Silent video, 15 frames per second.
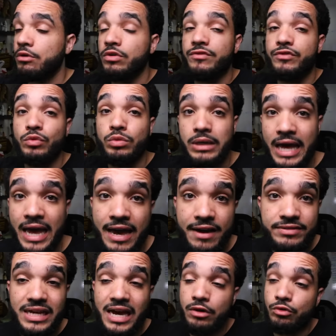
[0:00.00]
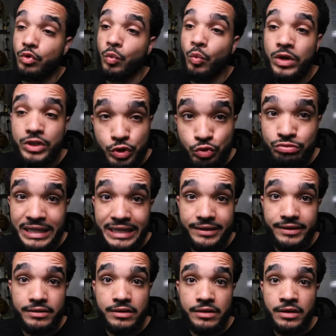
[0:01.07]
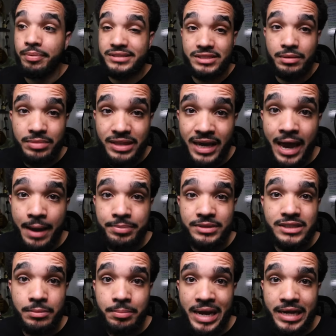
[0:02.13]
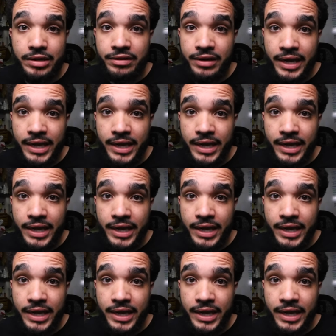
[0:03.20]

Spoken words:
don't know if you laughed. I don't know what you did, but something happened to the back of your